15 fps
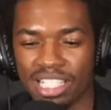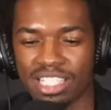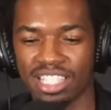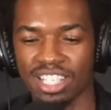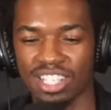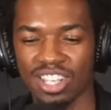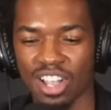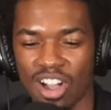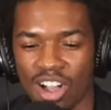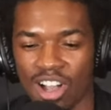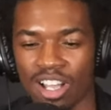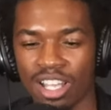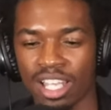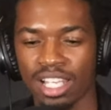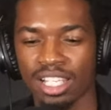is the bitch
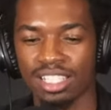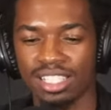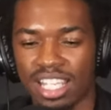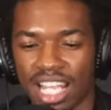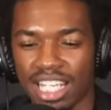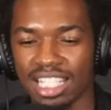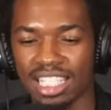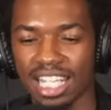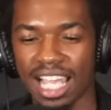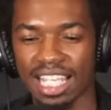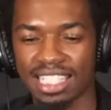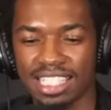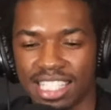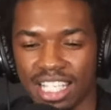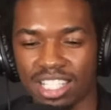in y'all.
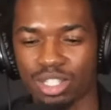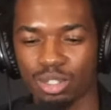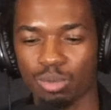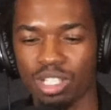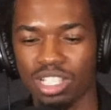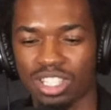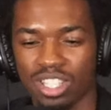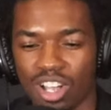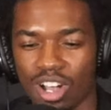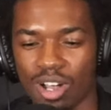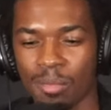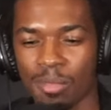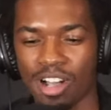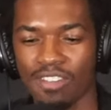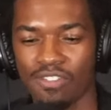Standing like
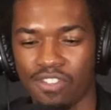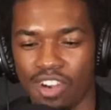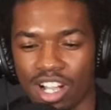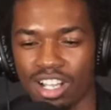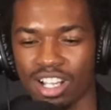6'3 tall,